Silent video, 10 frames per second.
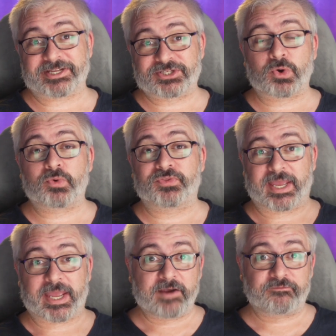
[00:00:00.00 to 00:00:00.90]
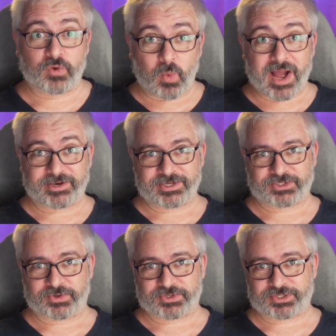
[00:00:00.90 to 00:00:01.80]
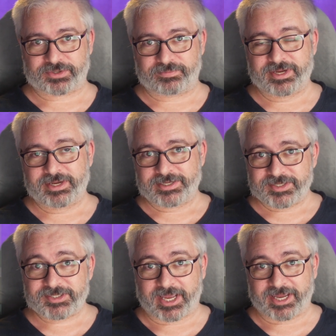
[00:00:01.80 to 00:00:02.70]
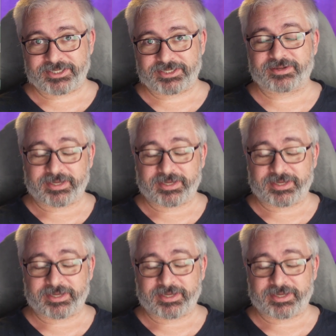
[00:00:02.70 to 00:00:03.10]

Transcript: It's called the Everyone is Awesome set,